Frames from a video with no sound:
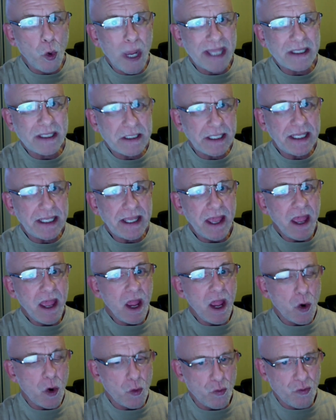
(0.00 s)
quickly,
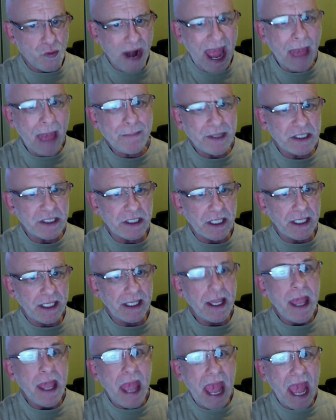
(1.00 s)
rapidly,
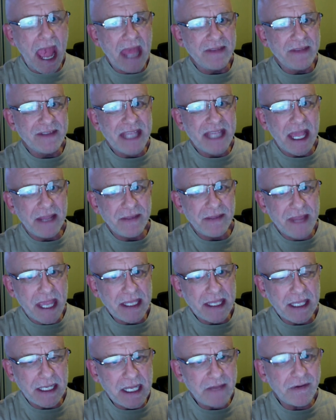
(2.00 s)
and can, they
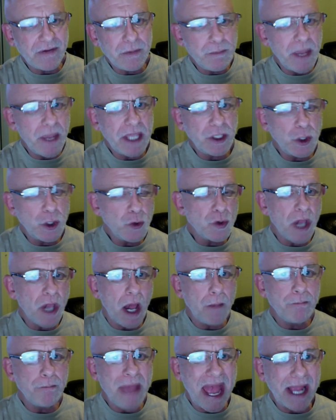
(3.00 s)
can even make you
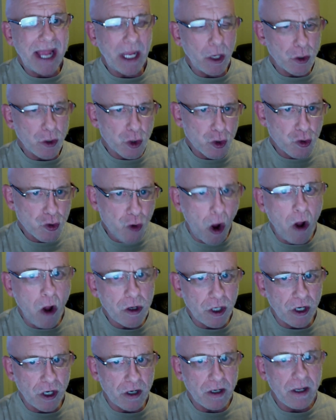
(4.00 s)
come back
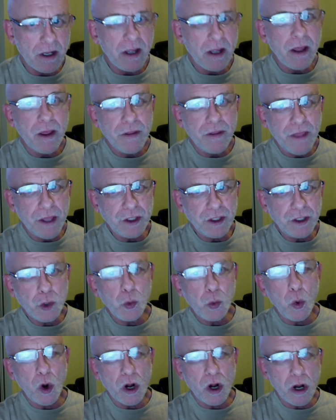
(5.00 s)
stronger than you
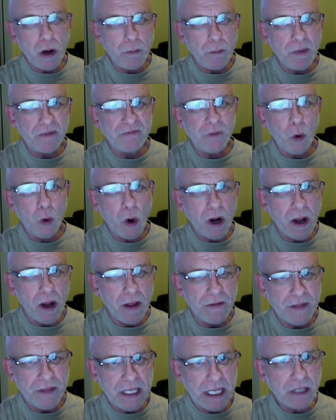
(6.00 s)
were before
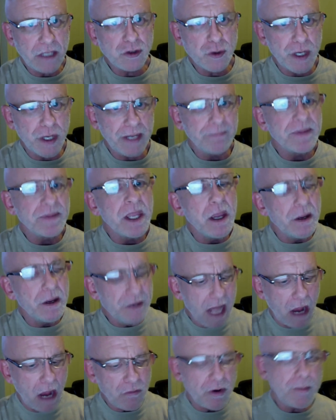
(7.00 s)
the injury.
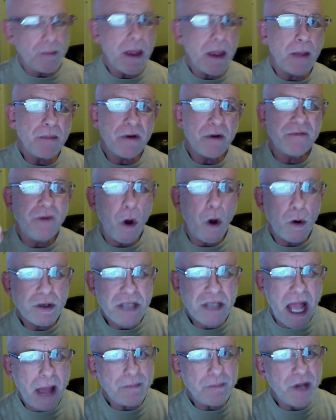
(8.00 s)
Now, remember, folks,
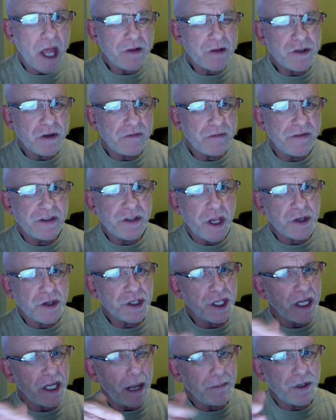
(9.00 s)
I'm not your
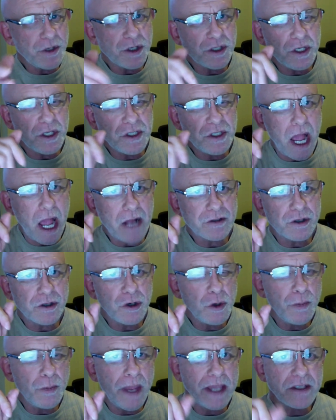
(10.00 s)
physician. I'm just a doctor
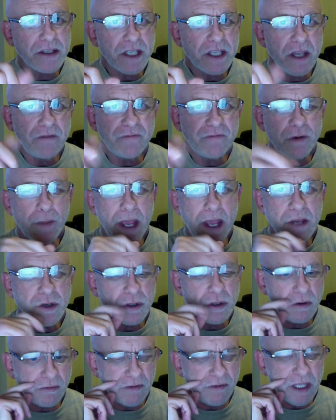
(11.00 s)
who makes
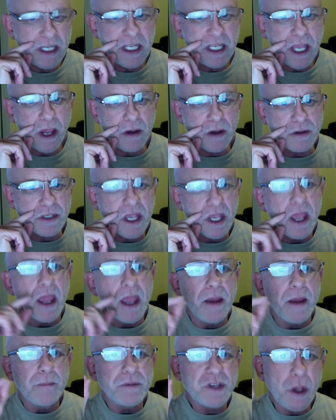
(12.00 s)
informational videos.
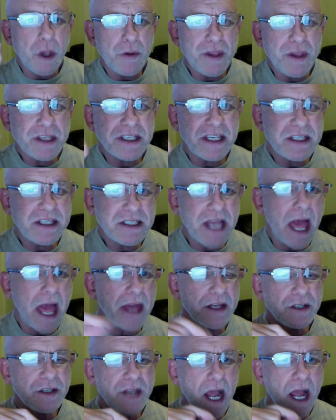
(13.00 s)
So this is
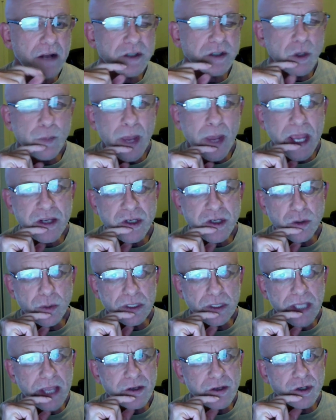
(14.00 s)
not a doctor-patient
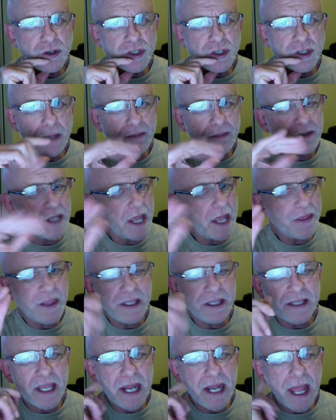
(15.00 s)
relationship.
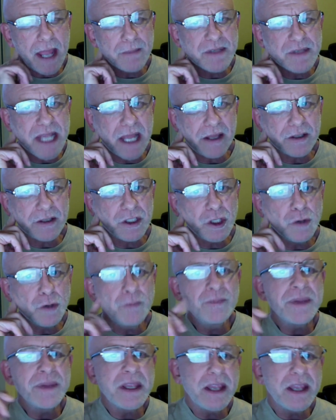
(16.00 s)
Nothing that I am telling you
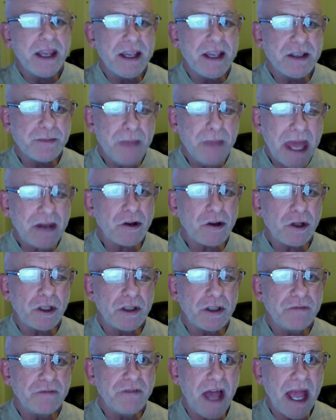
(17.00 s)
is medical
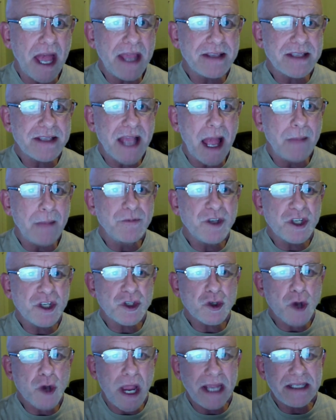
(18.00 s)
advice. I'm just
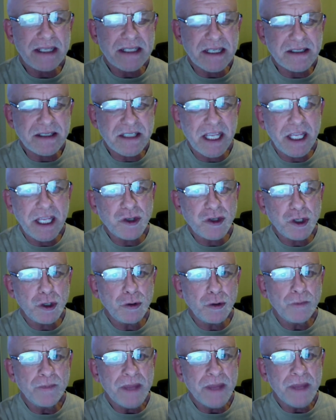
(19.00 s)
trying to teach
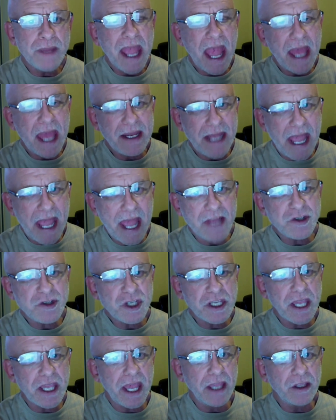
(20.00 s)
you and
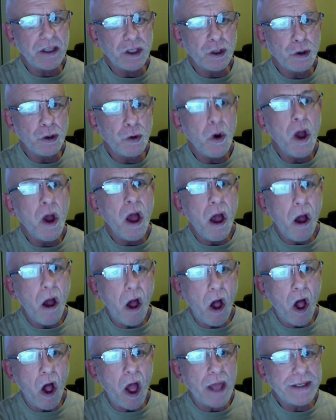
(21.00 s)
educate you
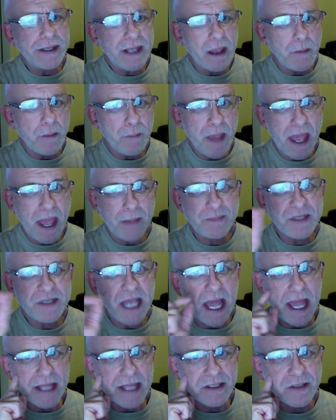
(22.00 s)
on
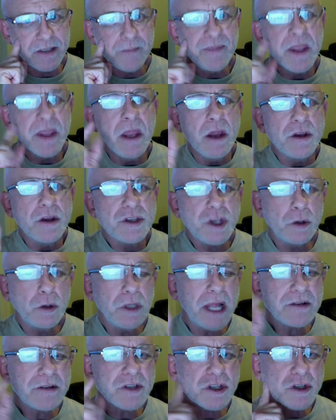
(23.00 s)
peptides. So
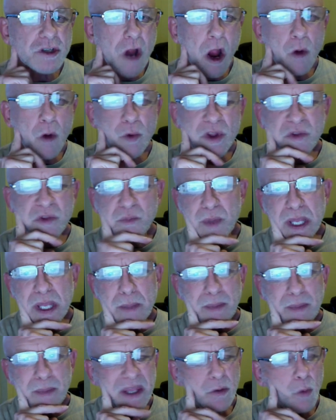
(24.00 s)
let's start with B
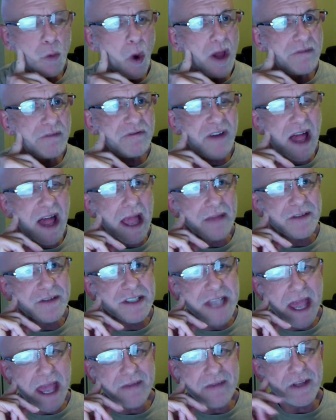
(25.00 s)
P one
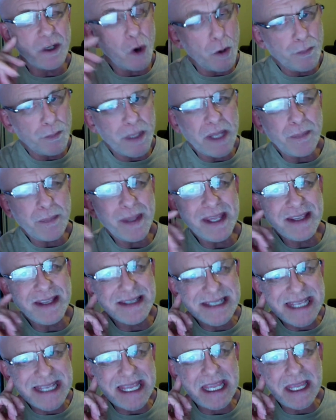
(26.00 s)
fifty-seven or B P
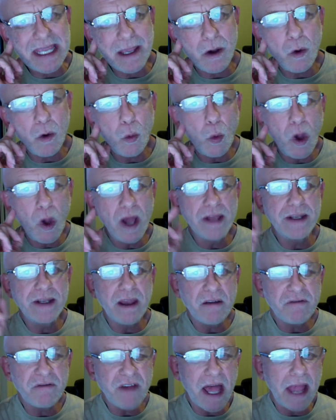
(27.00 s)
C
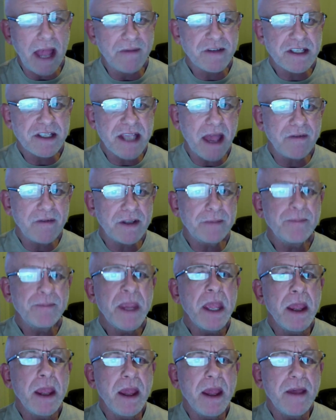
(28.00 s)
one fifty-seven.
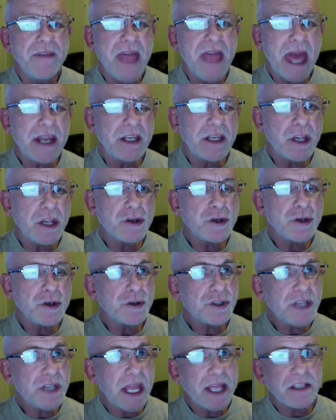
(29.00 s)
That initial
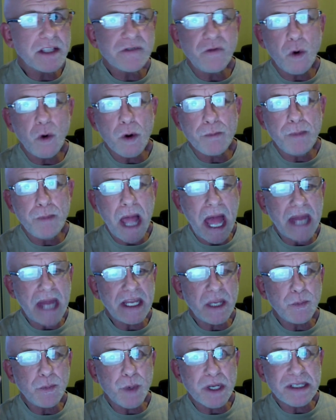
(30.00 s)
stands for
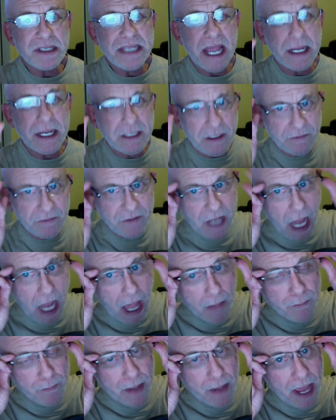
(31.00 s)
Body Protective
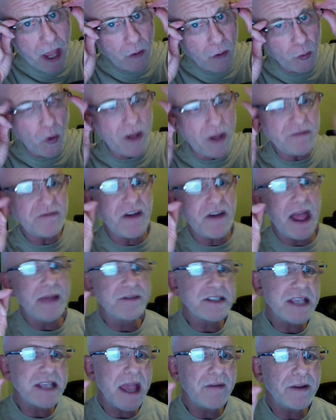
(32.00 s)
Compound one
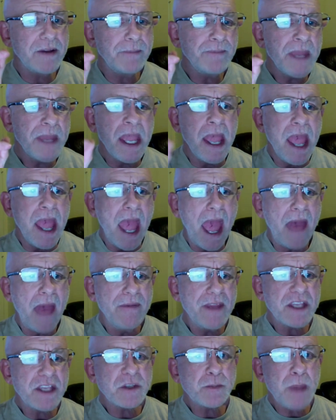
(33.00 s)
fifty-seven. And
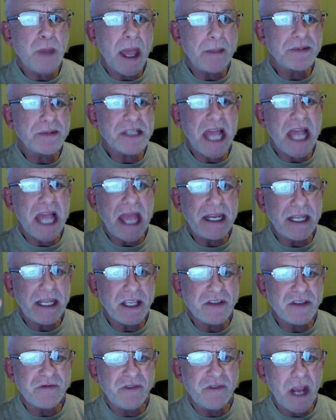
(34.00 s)
this peptide
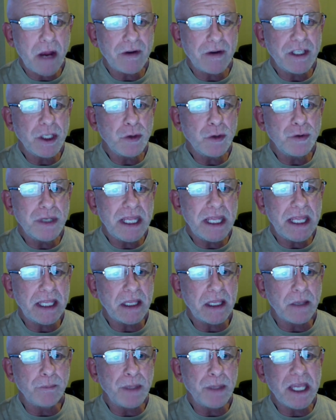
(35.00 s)
is very
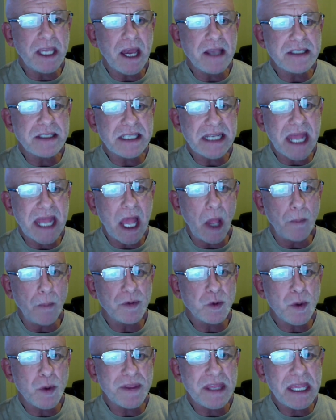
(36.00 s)
unique because it
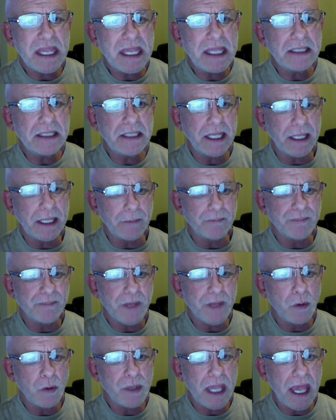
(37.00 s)
helps with healing,
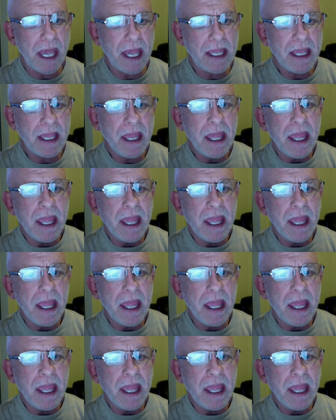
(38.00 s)
okay?